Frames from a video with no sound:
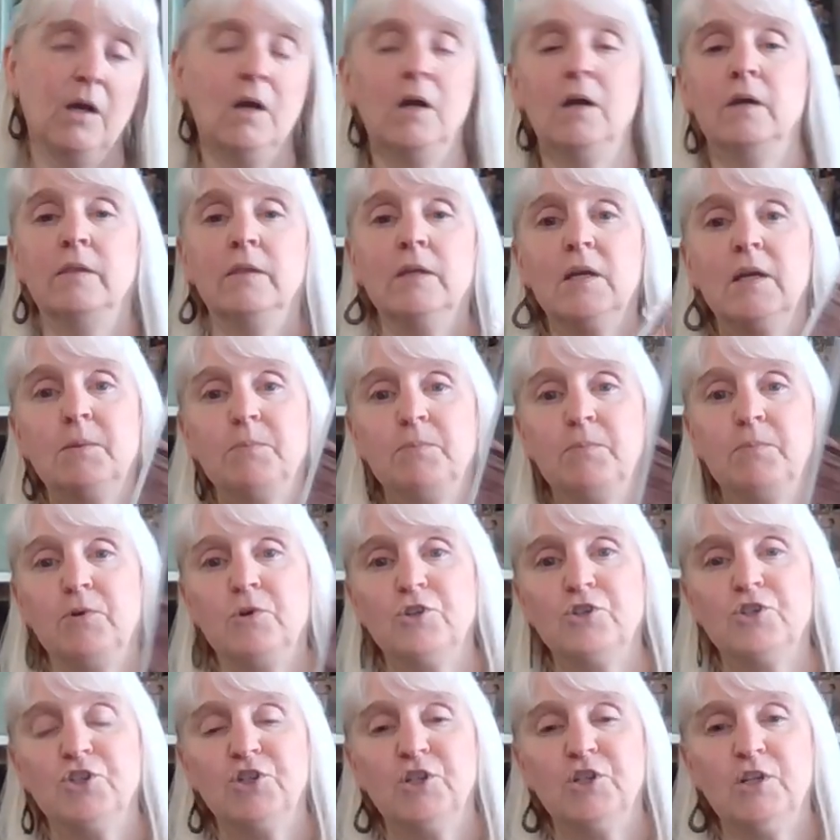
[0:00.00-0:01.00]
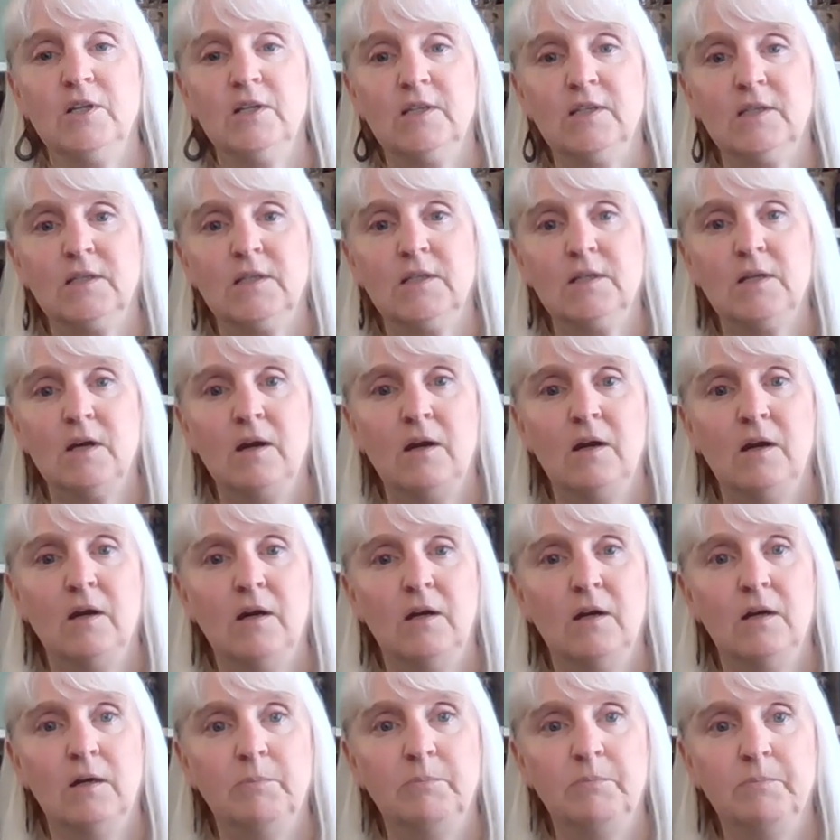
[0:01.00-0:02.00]
And then I purchased
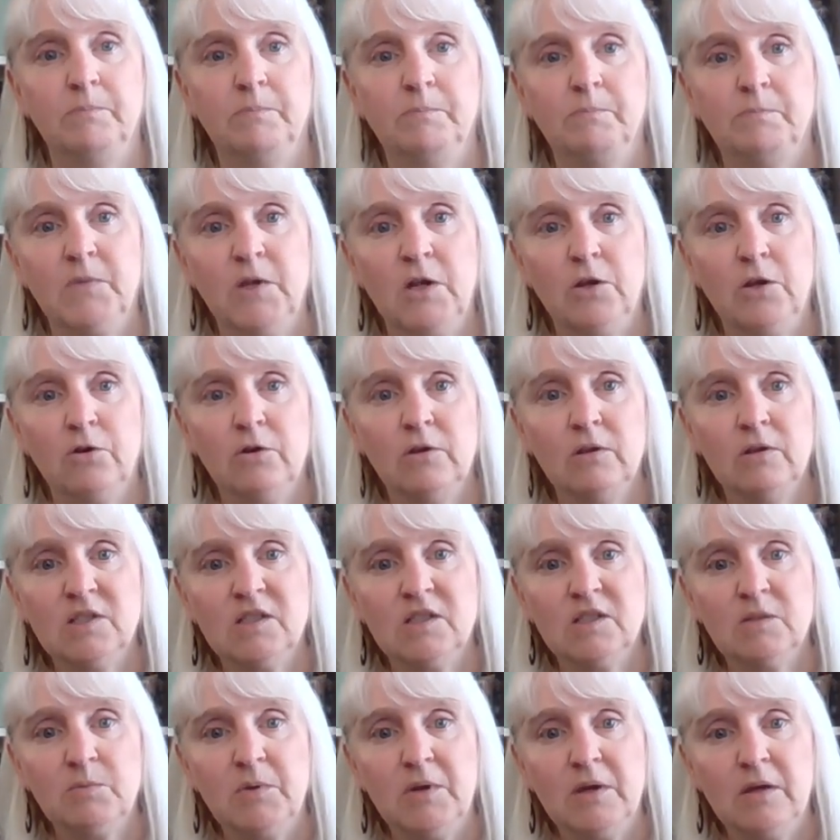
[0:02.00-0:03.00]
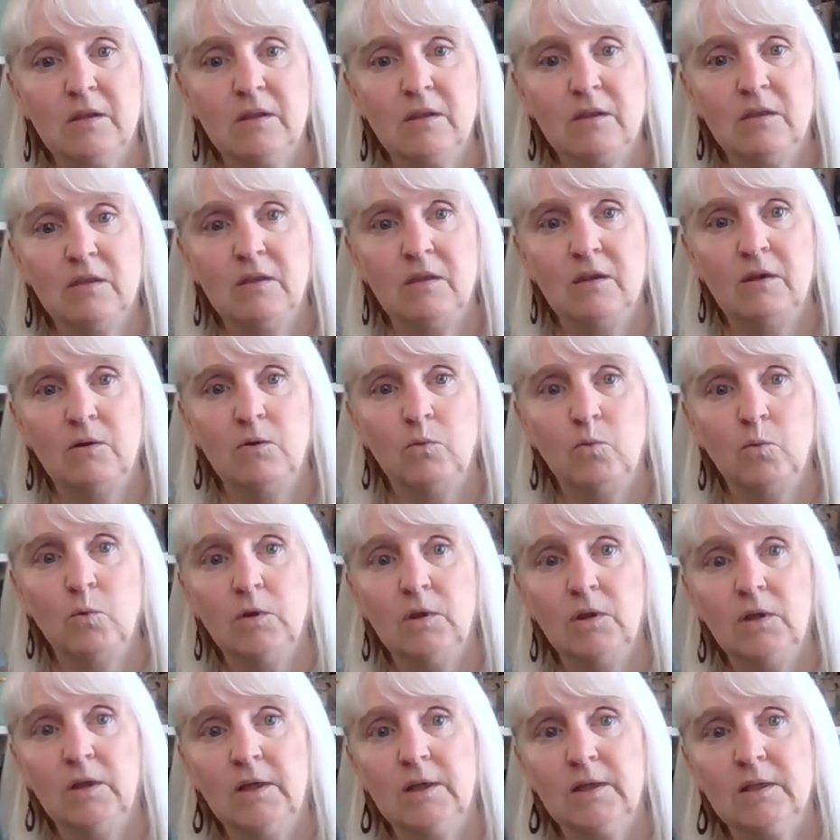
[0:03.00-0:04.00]
Erin Elizabeth, the
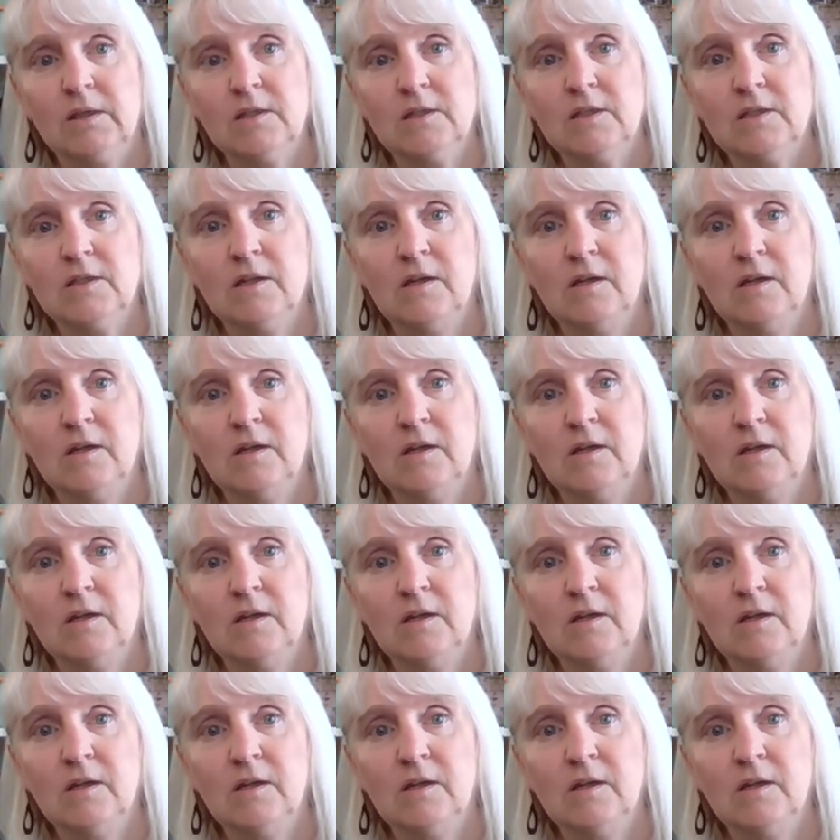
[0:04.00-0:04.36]
Woodland